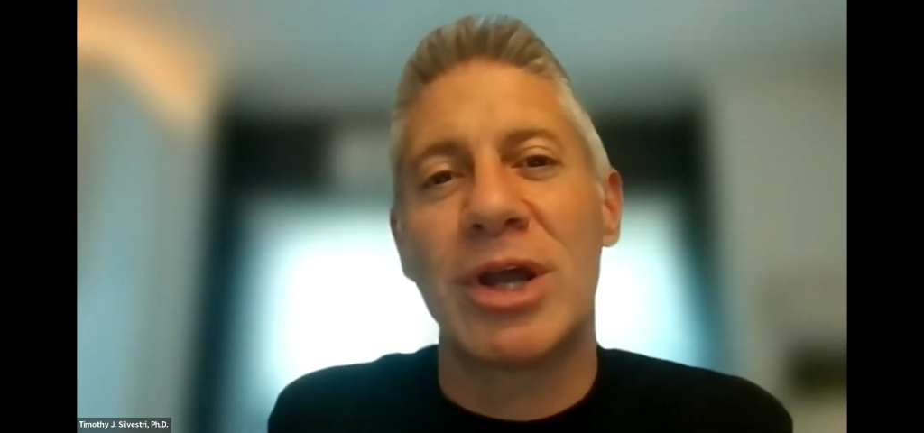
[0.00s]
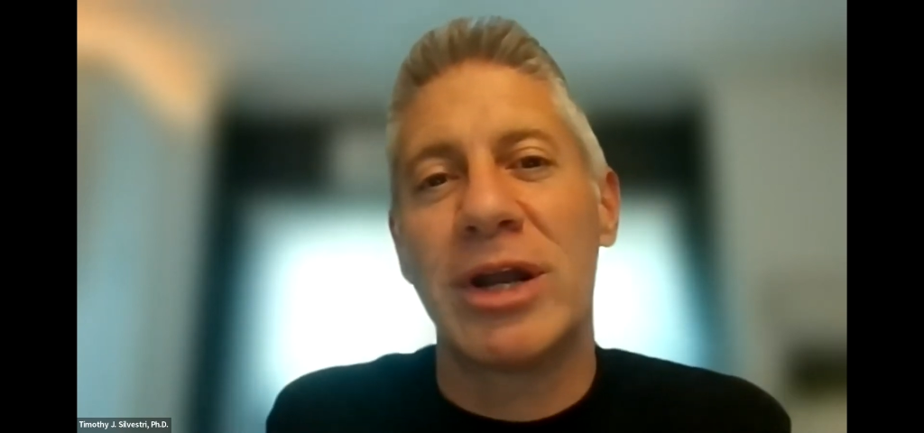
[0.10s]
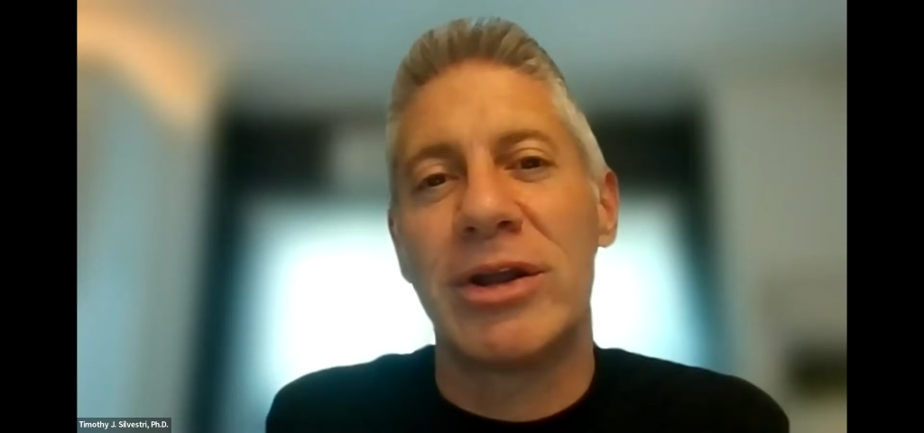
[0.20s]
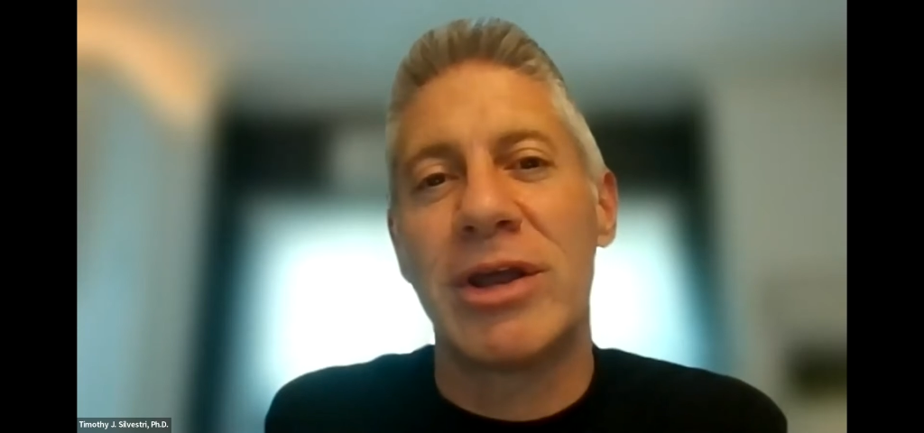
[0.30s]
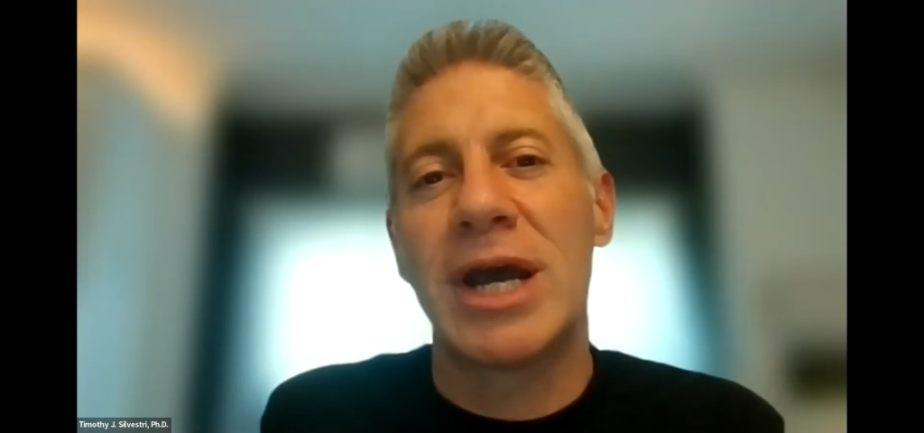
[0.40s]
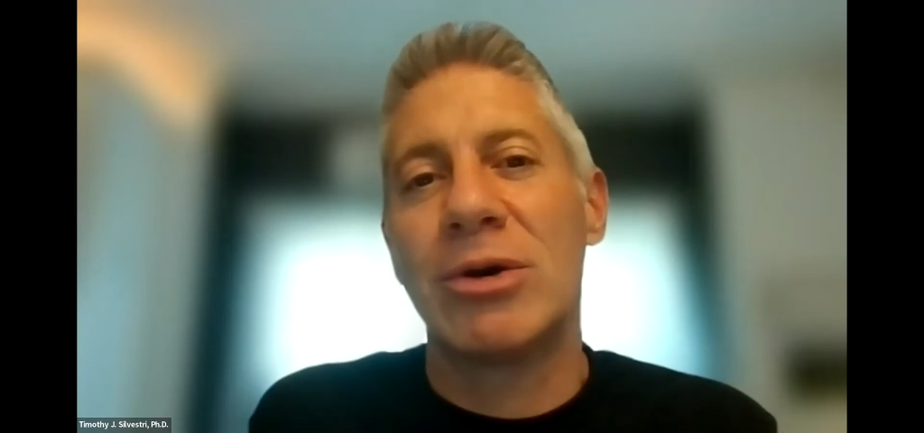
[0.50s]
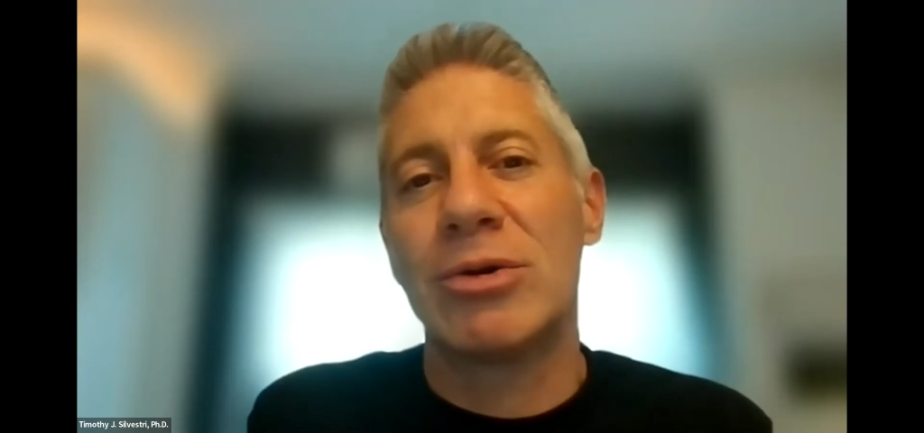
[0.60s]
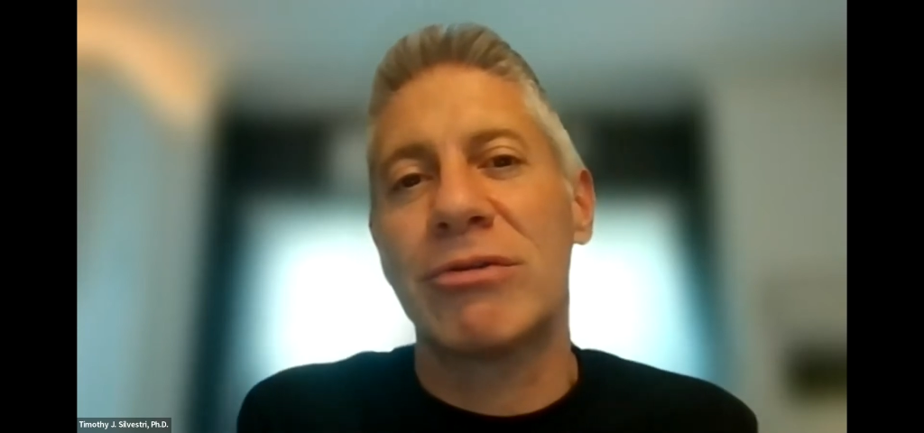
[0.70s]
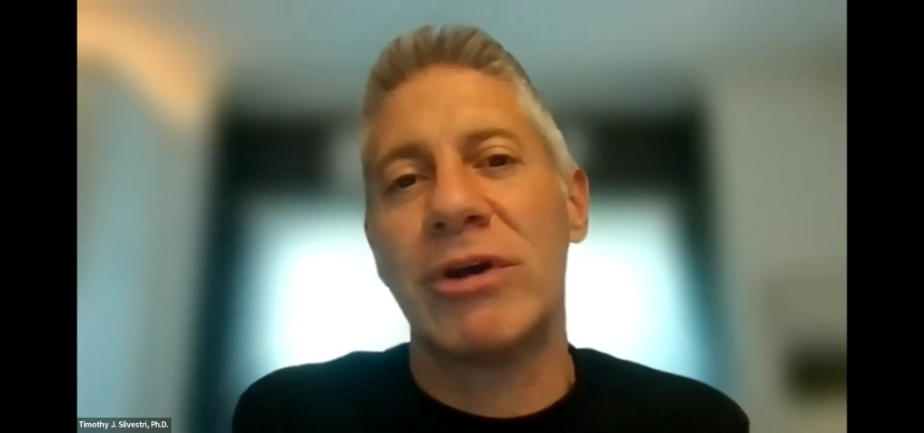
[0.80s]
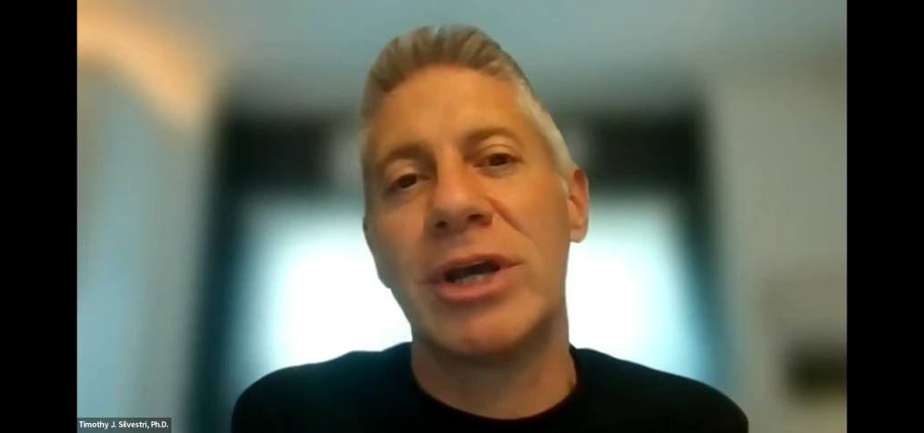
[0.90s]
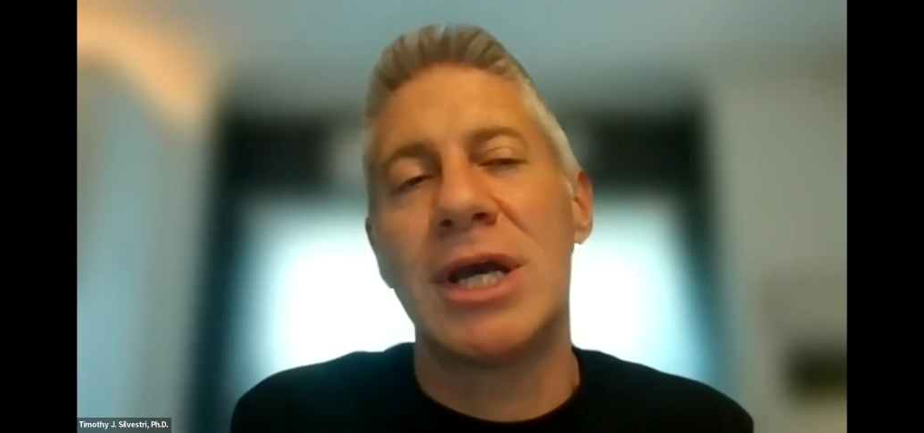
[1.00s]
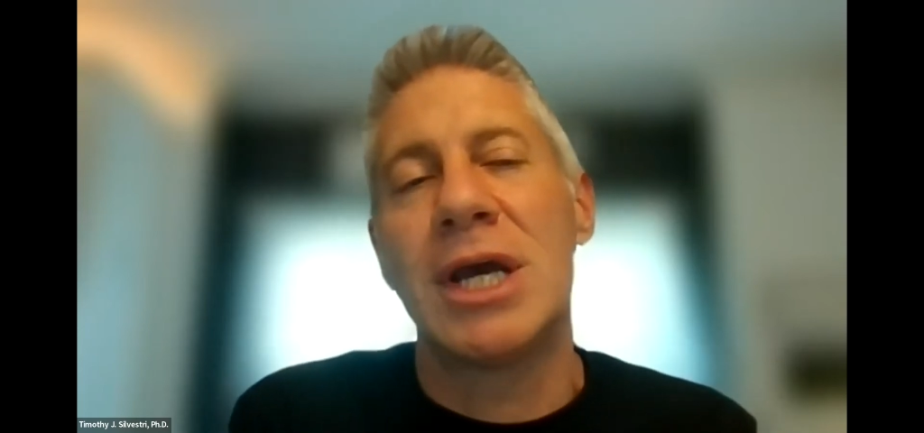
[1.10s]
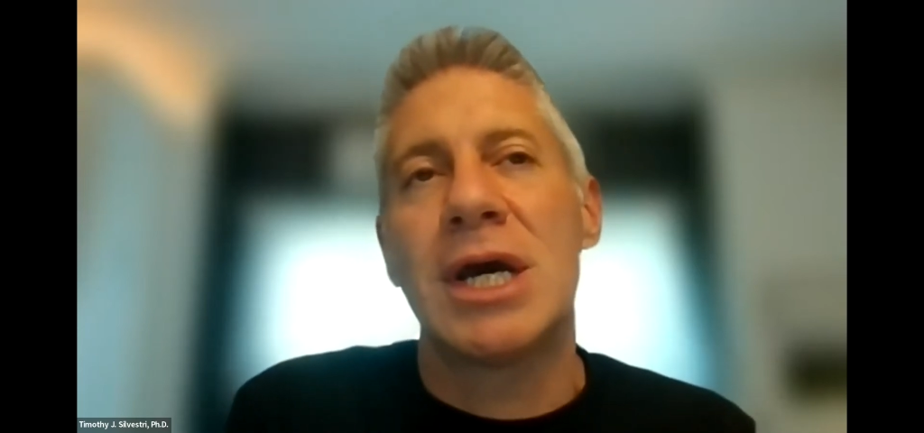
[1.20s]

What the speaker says: side of the house, right?